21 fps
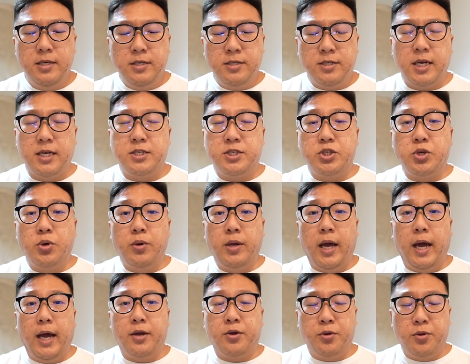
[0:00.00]
just so
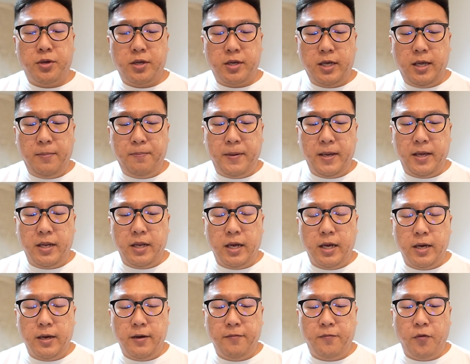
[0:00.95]
that I could keep it
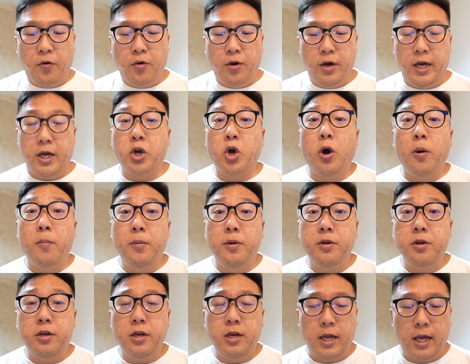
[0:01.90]
for a
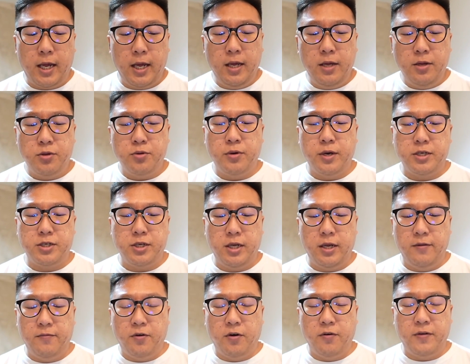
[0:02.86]
community day to
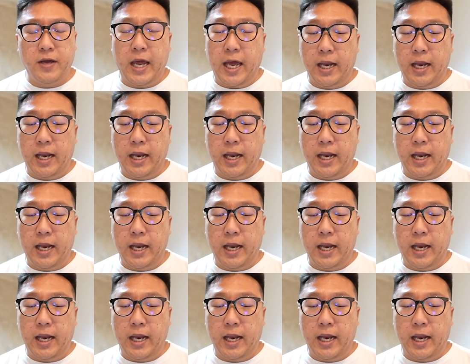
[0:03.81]
actually evolve it.